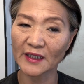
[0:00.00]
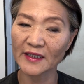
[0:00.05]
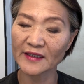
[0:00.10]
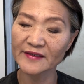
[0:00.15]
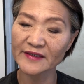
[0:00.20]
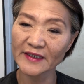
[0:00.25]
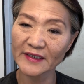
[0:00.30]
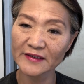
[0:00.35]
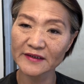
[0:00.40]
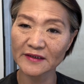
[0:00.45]

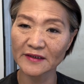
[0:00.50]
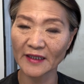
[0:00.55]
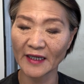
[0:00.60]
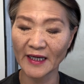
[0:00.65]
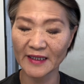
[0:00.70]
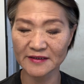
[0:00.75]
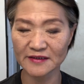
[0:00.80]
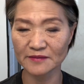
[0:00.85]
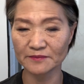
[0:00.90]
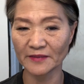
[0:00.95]
another
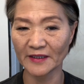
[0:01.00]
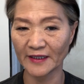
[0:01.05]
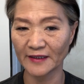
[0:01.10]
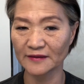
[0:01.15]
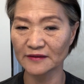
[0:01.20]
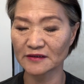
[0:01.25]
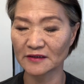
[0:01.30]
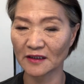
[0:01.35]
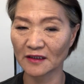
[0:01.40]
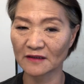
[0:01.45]

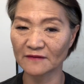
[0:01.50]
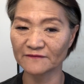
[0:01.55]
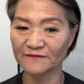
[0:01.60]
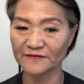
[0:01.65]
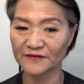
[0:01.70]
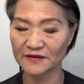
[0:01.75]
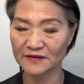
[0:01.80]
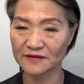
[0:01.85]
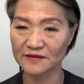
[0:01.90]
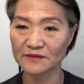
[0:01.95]
aspect of
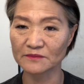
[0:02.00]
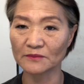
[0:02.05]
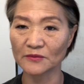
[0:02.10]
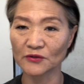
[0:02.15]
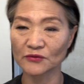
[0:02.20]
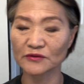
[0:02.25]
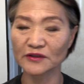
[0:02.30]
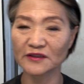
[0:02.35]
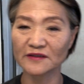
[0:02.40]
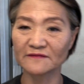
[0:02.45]
this
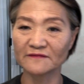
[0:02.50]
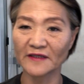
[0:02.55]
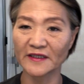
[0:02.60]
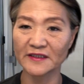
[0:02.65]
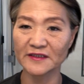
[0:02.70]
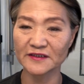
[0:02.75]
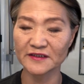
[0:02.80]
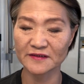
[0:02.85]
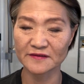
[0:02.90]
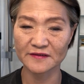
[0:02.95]

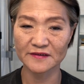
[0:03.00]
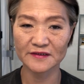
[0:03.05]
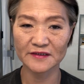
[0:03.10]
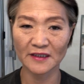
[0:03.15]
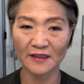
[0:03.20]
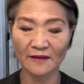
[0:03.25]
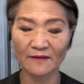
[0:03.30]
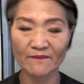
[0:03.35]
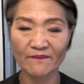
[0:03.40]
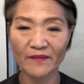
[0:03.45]
motivation.
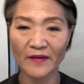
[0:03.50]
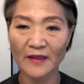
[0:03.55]
See,